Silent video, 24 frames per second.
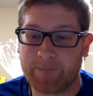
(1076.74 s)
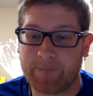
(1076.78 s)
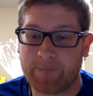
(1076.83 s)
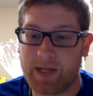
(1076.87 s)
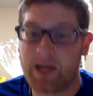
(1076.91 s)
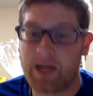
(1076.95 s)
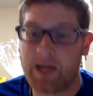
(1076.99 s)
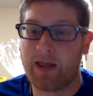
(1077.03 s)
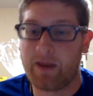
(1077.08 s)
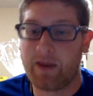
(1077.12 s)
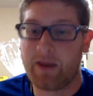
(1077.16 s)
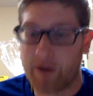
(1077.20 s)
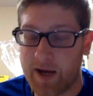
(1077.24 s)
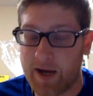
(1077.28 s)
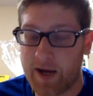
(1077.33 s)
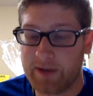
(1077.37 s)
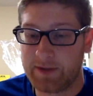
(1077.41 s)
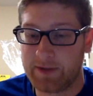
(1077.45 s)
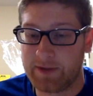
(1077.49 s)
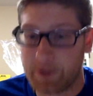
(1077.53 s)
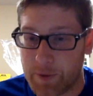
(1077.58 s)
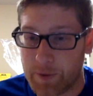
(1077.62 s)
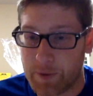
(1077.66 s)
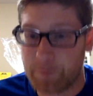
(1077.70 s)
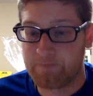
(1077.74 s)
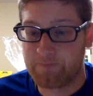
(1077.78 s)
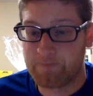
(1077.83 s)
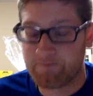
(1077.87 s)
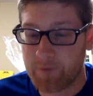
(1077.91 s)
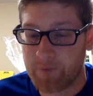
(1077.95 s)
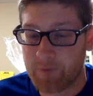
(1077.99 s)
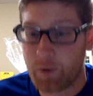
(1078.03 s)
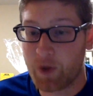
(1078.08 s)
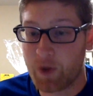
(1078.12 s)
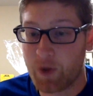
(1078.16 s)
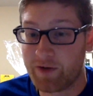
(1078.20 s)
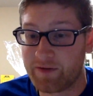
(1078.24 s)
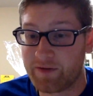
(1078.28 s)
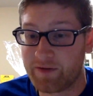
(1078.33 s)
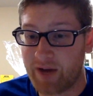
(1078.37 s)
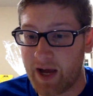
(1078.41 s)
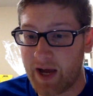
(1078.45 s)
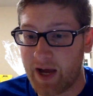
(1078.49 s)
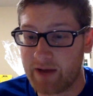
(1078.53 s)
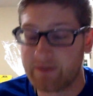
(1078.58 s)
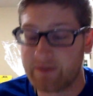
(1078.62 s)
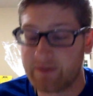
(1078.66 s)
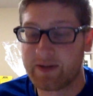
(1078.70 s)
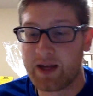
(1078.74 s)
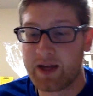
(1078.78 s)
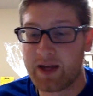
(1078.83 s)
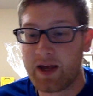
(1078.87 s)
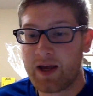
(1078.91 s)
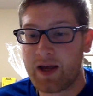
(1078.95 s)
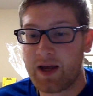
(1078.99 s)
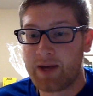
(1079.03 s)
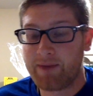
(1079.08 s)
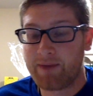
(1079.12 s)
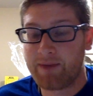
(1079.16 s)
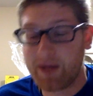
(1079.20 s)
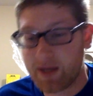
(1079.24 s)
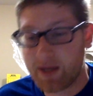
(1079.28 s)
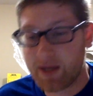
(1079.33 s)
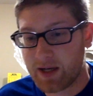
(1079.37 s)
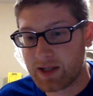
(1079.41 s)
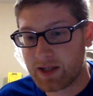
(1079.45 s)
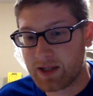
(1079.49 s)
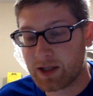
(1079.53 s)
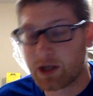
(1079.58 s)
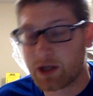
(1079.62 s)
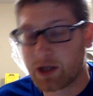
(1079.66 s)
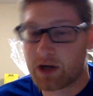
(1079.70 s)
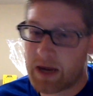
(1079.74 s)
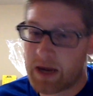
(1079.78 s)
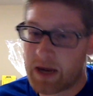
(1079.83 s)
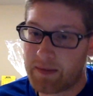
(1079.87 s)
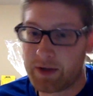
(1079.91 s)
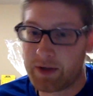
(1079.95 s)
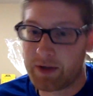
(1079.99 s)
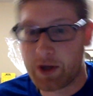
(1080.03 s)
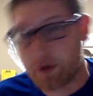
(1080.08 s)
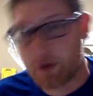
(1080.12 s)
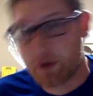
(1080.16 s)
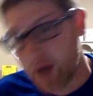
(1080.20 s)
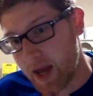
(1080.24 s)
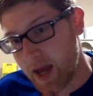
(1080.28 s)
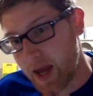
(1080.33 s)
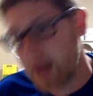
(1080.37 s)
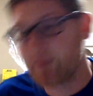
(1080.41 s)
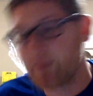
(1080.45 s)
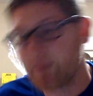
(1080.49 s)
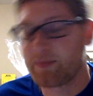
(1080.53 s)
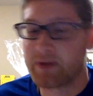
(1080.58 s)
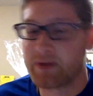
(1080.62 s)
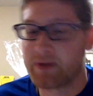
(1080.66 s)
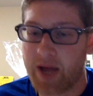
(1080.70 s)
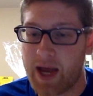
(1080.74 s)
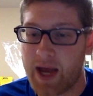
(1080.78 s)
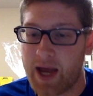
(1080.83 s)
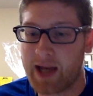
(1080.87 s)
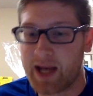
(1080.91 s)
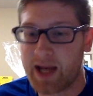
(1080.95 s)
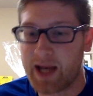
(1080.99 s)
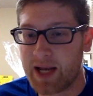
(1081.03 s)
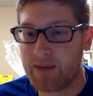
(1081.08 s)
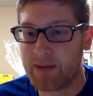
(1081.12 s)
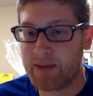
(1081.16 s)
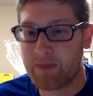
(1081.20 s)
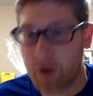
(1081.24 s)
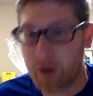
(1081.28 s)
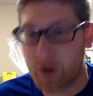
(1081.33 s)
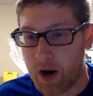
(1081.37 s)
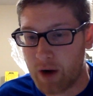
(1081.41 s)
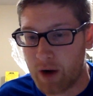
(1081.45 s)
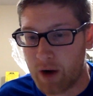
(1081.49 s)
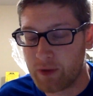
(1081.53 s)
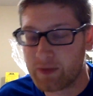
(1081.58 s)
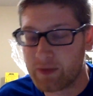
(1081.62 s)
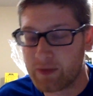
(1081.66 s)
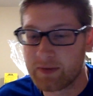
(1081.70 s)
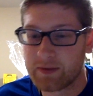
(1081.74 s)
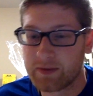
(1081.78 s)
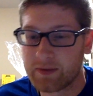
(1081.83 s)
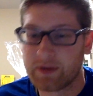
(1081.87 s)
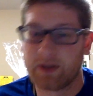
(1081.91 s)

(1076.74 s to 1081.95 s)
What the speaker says: Yeah, they lost too. They're 1-5. Because of Garoppolo ain't playing anymore.